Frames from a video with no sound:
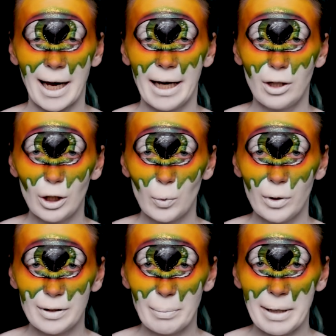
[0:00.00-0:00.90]
I don't
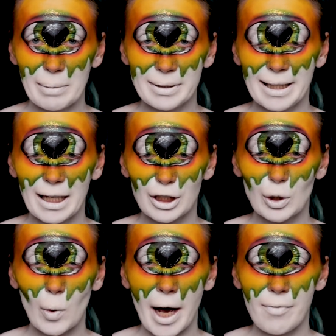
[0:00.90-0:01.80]
want to make mistakes,
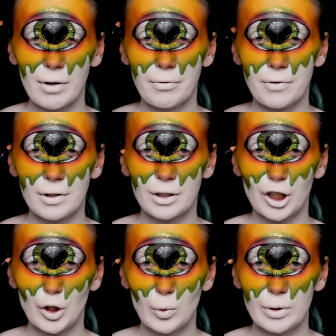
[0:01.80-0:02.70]
so I will
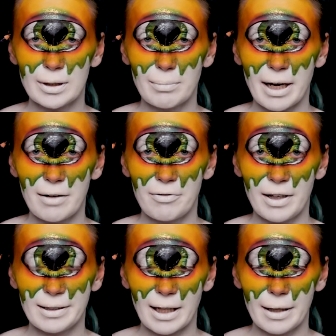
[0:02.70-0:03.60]
first use my
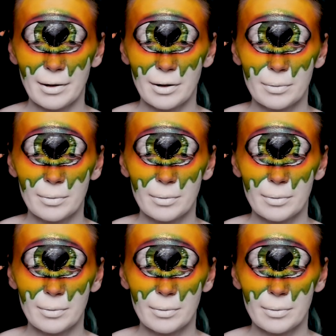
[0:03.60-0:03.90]
face liner.